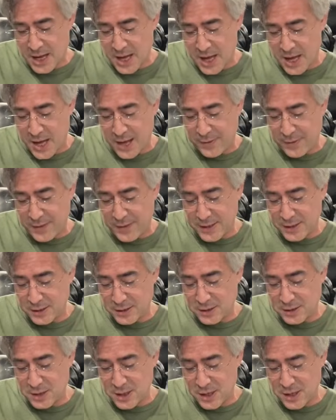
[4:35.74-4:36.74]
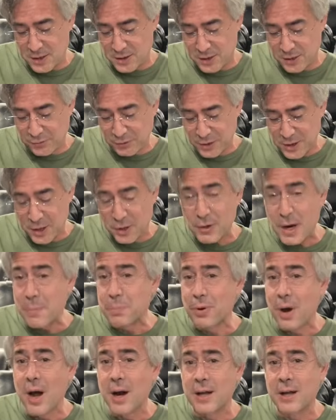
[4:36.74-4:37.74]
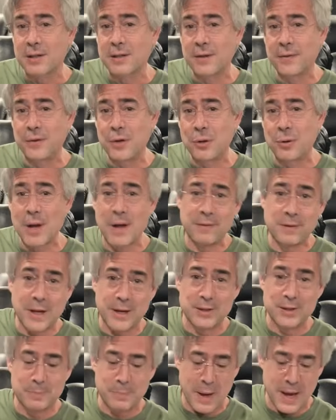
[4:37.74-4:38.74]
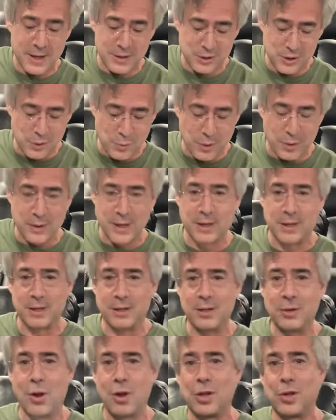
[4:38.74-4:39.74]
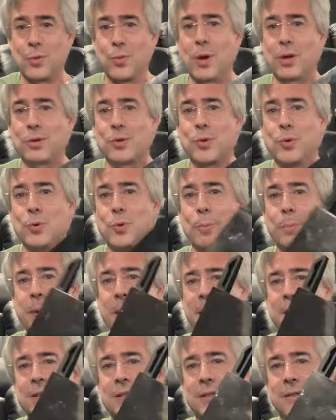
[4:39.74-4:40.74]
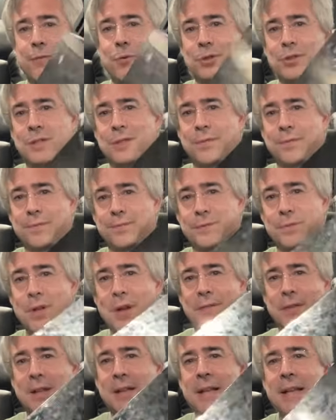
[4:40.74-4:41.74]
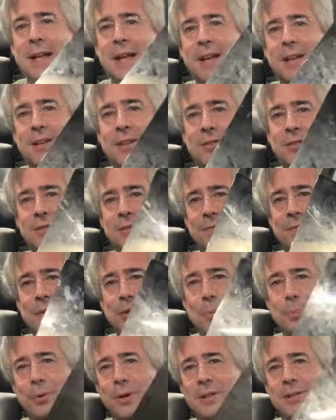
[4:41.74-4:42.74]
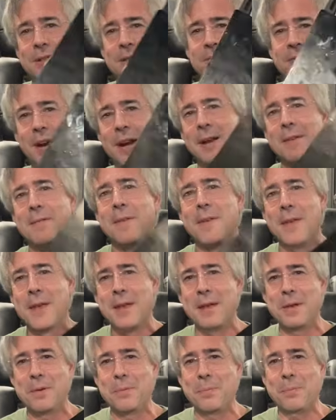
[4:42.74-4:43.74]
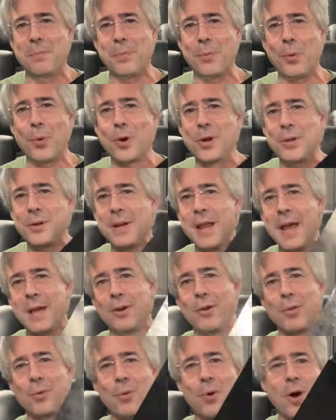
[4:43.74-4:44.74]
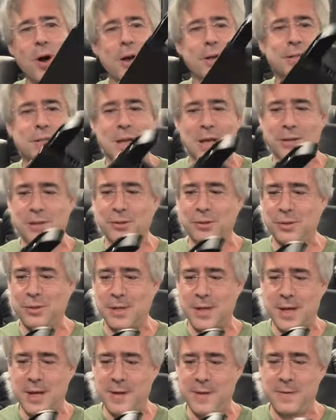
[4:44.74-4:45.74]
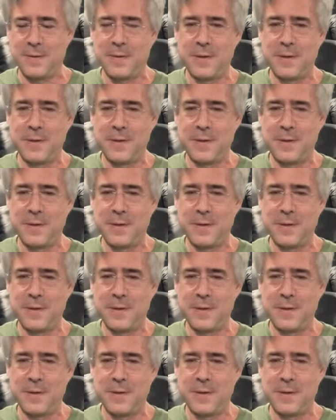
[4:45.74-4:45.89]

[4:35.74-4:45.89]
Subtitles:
I think it's a really great product. If you don't have a lot of space and you want like an all-in-one cool piece, of course you have to clean it because fingerprints, right? Or you can hang it on the wall. It's got little,